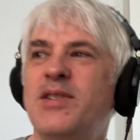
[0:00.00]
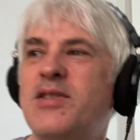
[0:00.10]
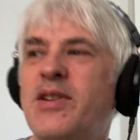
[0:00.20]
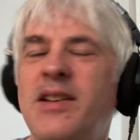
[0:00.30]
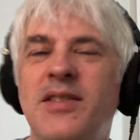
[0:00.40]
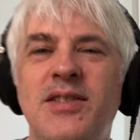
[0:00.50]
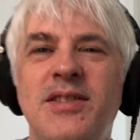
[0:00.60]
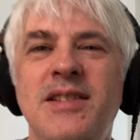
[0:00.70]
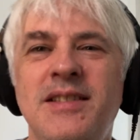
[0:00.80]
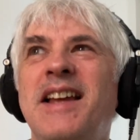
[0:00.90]

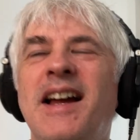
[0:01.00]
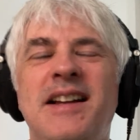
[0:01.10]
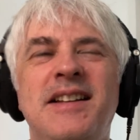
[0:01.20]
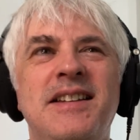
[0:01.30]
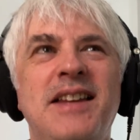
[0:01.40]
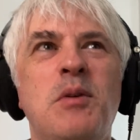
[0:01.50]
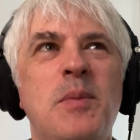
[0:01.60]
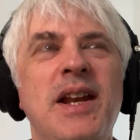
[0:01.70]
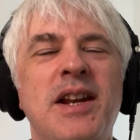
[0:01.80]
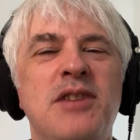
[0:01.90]
strength. Yeah, that
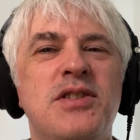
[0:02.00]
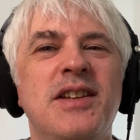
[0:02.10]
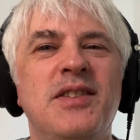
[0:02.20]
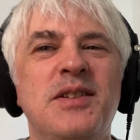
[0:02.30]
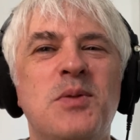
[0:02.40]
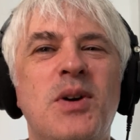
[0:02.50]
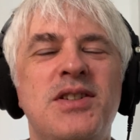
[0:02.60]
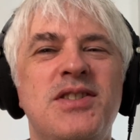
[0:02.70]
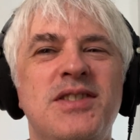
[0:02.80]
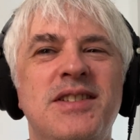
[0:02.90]
would be an interesting thing to
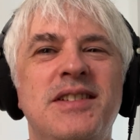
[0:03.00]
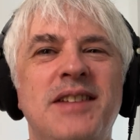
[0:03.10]
watch.